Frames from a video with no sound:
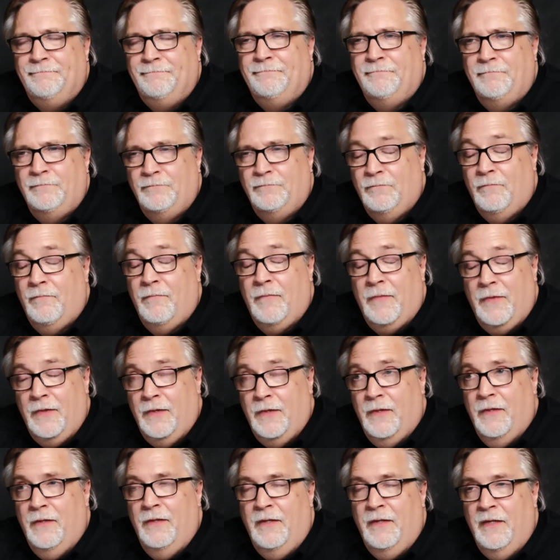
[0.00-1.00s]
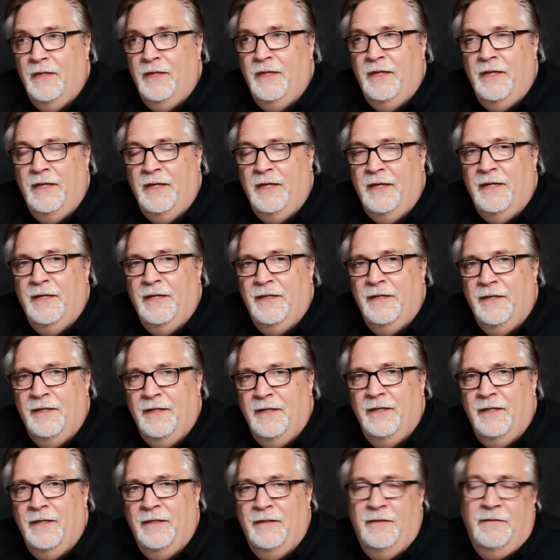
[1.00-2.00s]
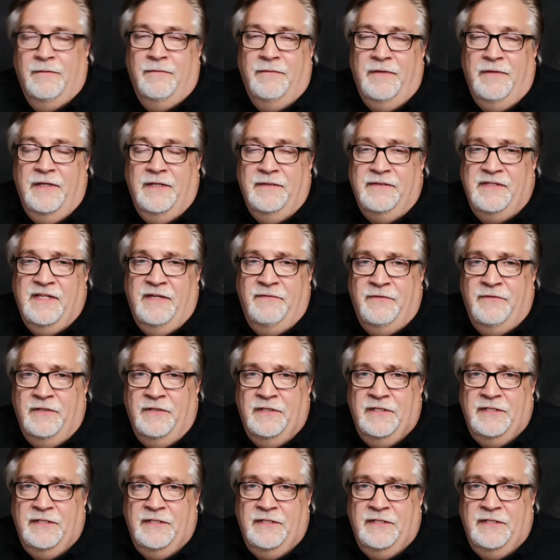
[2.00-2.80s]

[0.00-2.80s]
kind of shook my world a little bit yeah, definitely.